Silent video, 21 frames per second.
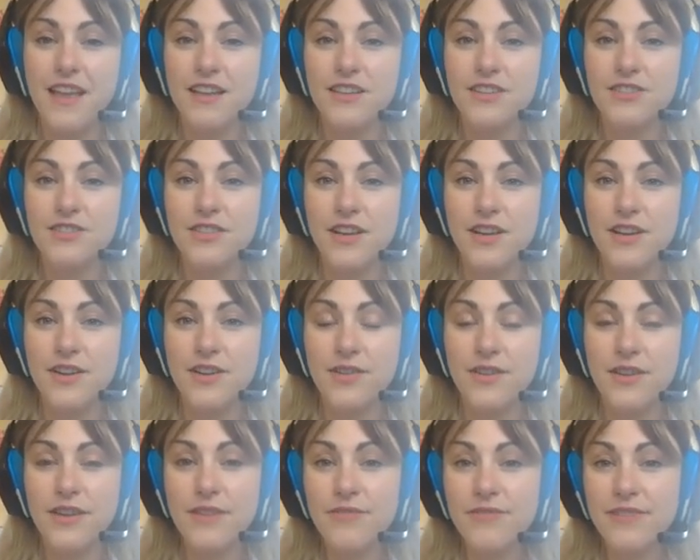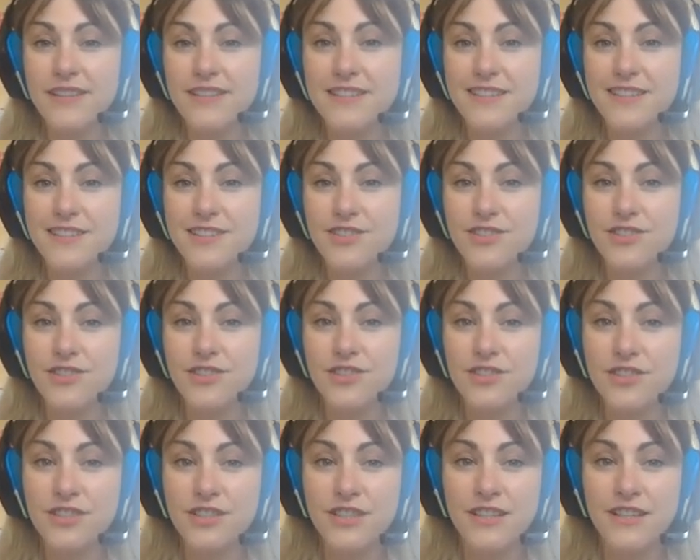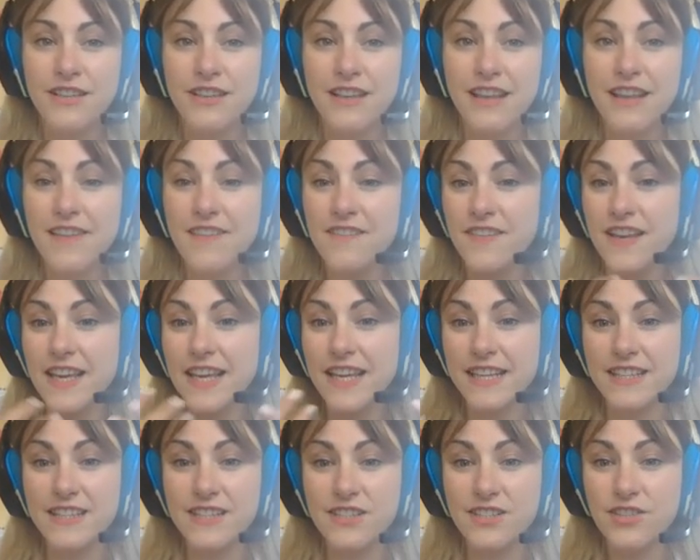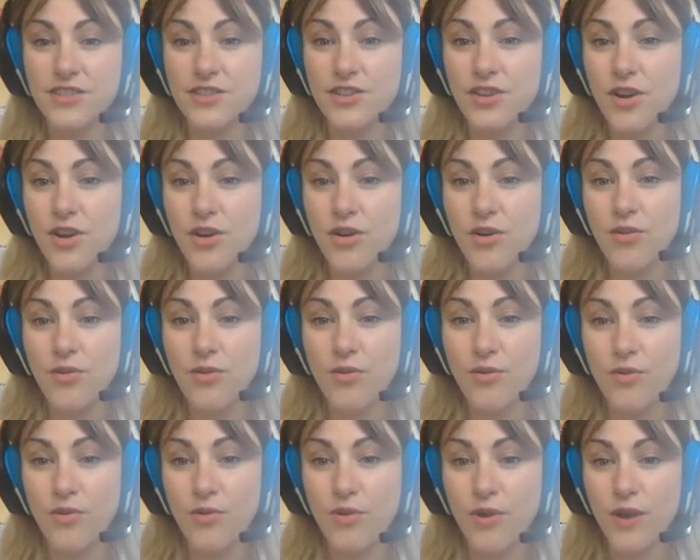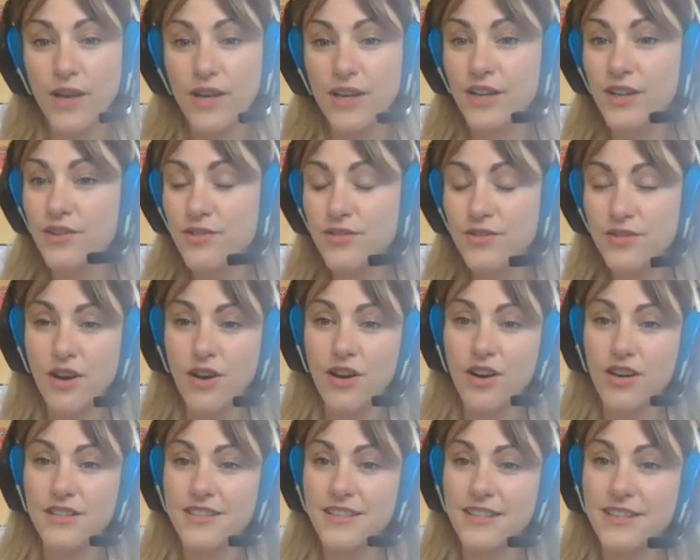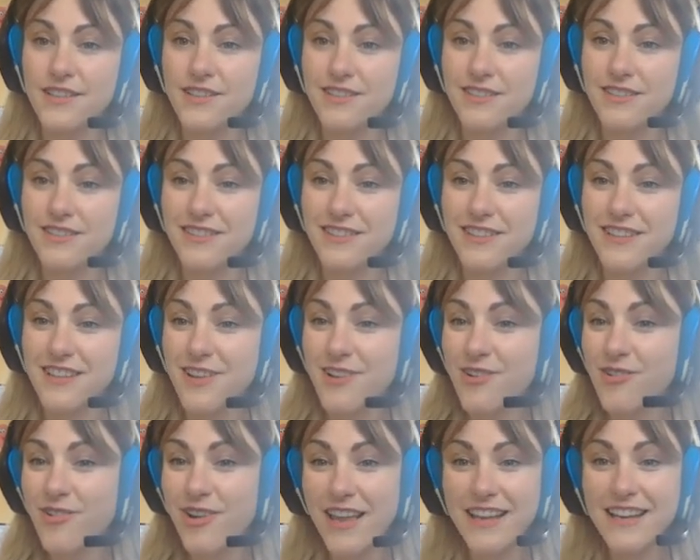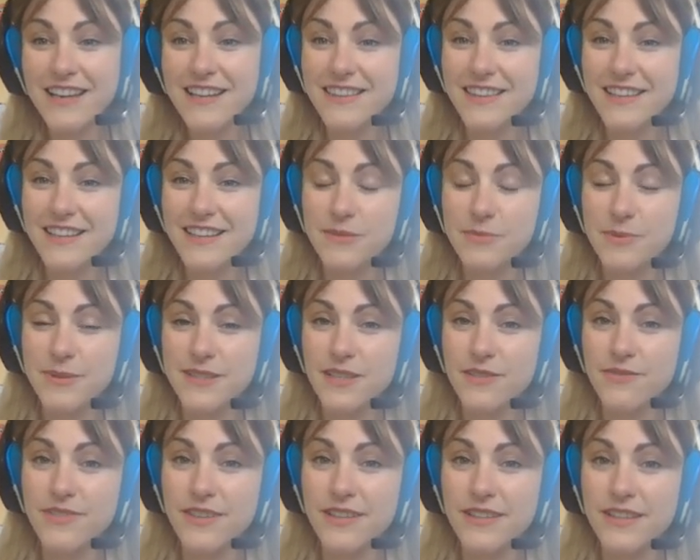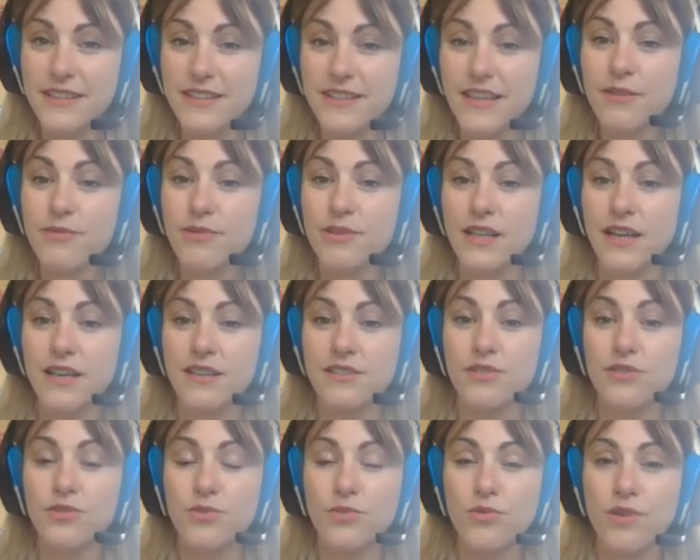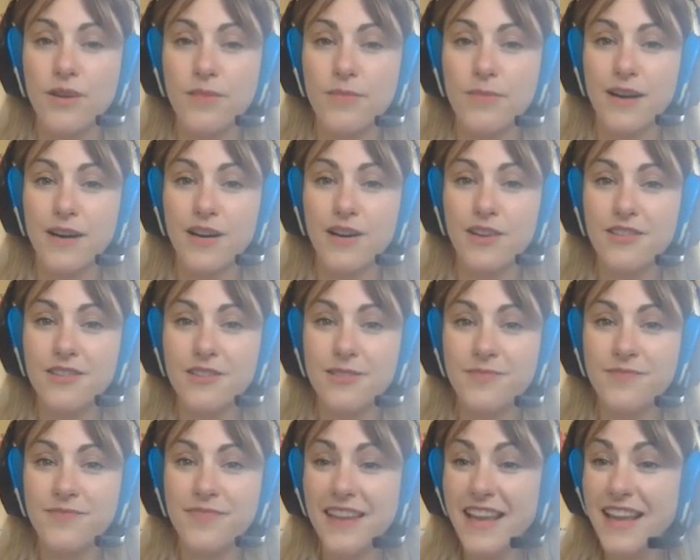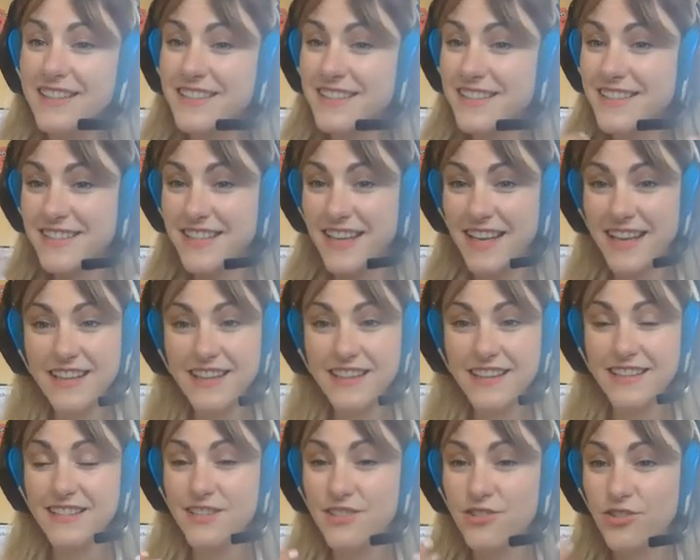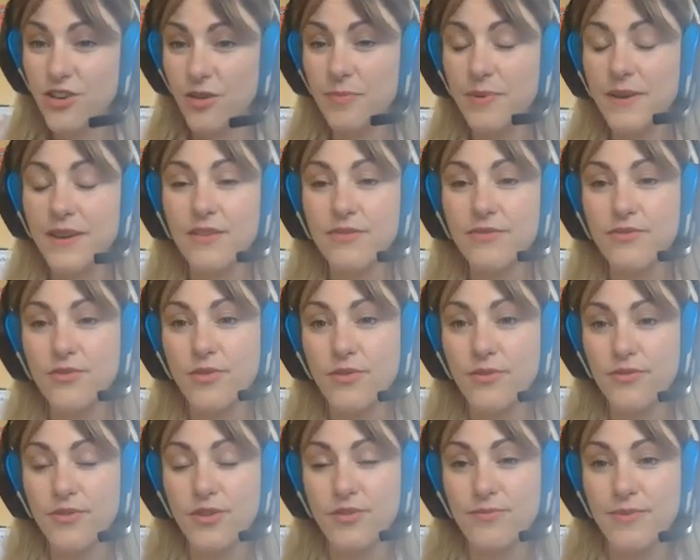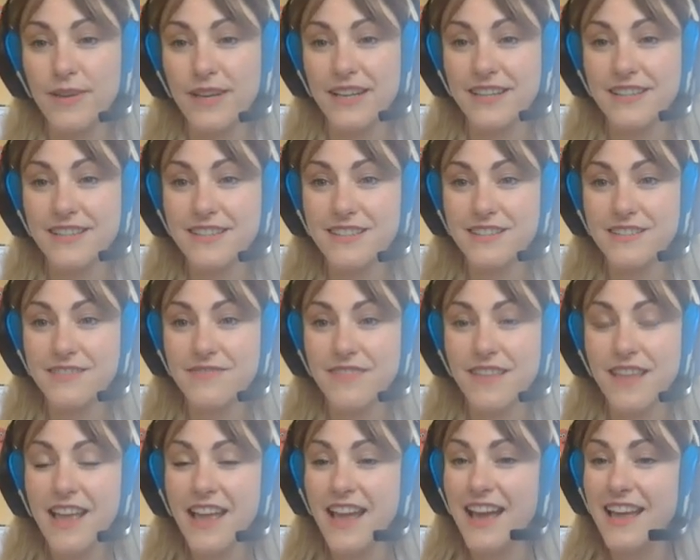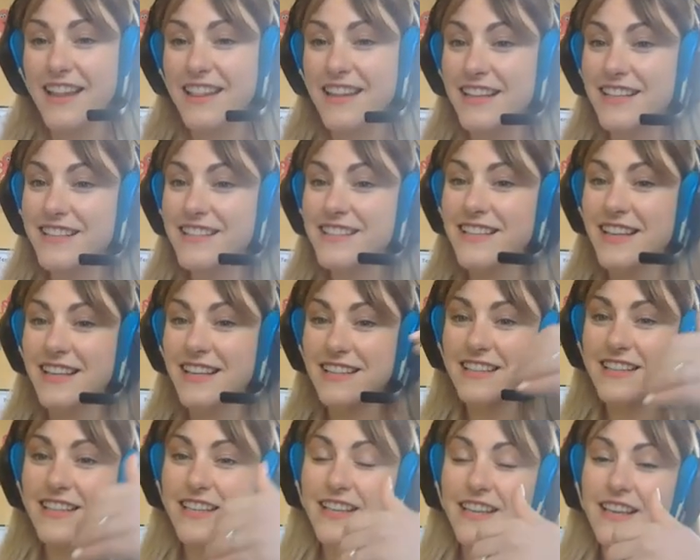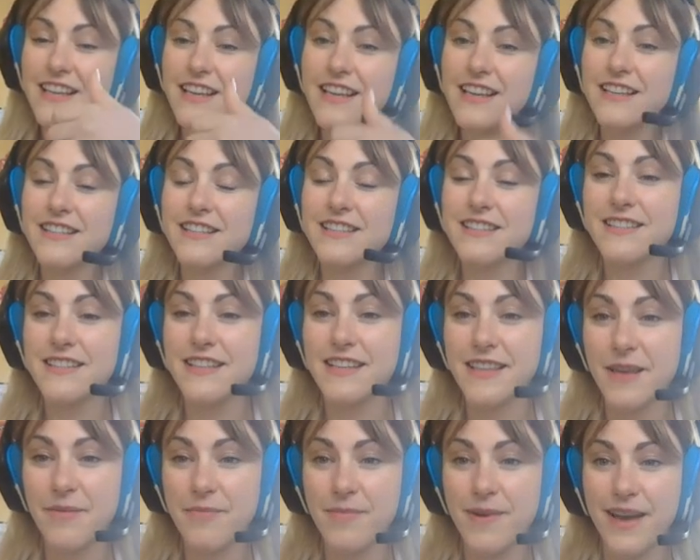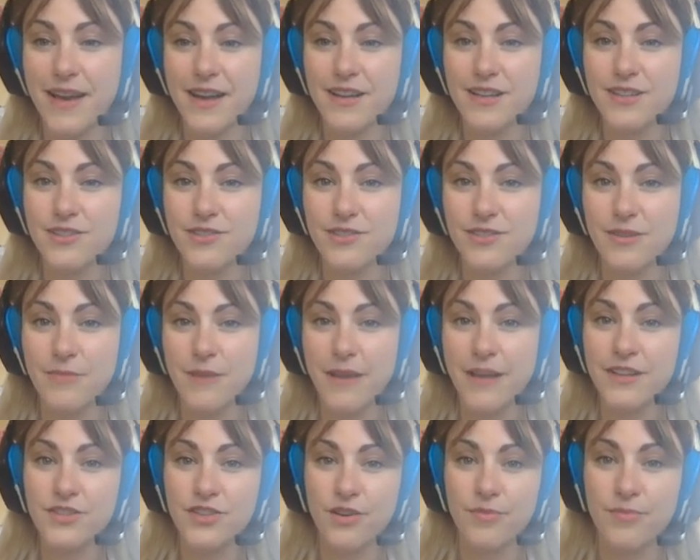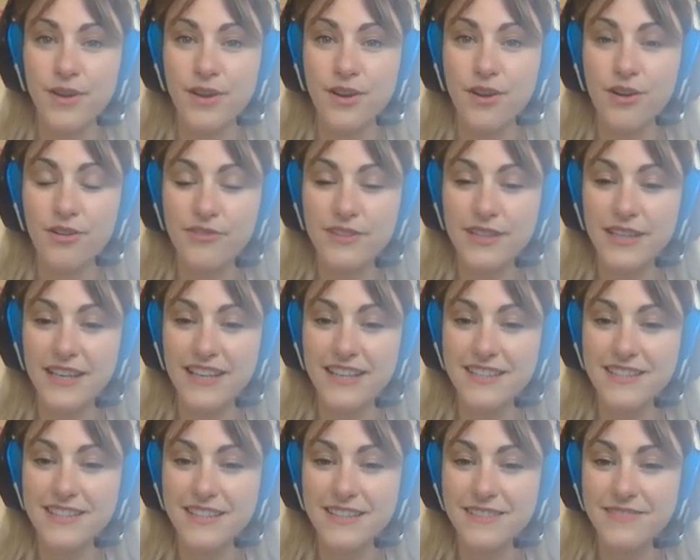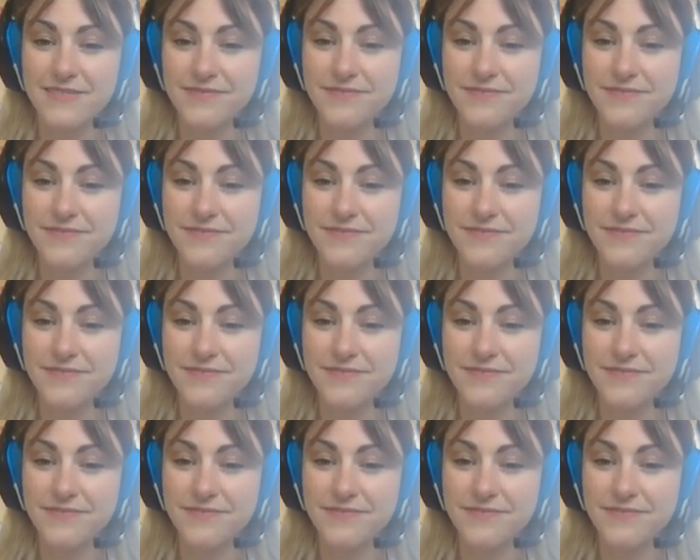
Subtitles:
So if there's a certain event or a news article or anything specific that they would like to talk about, entertain this topic for a few minutes and then subtly steer them back to the main topic of the lesson.